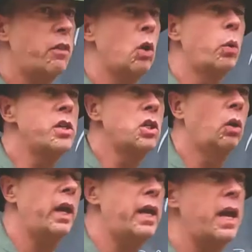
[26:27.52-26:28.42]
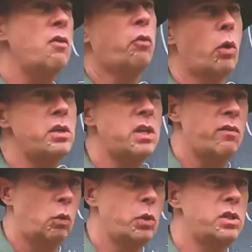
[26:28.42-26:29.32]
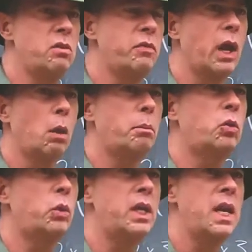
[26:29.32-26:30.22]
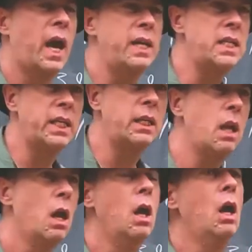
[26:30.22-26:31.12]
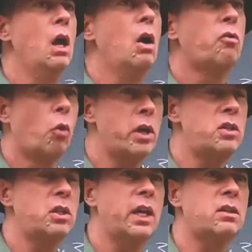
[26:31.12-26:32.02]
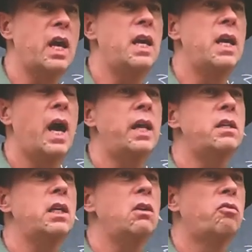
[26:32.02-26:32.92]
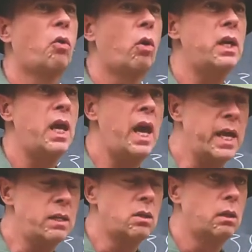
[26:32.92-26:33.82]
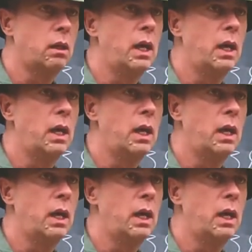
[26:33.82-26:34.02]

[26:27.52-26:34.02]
Now, the original AK-47 was developed between 1946 and 1948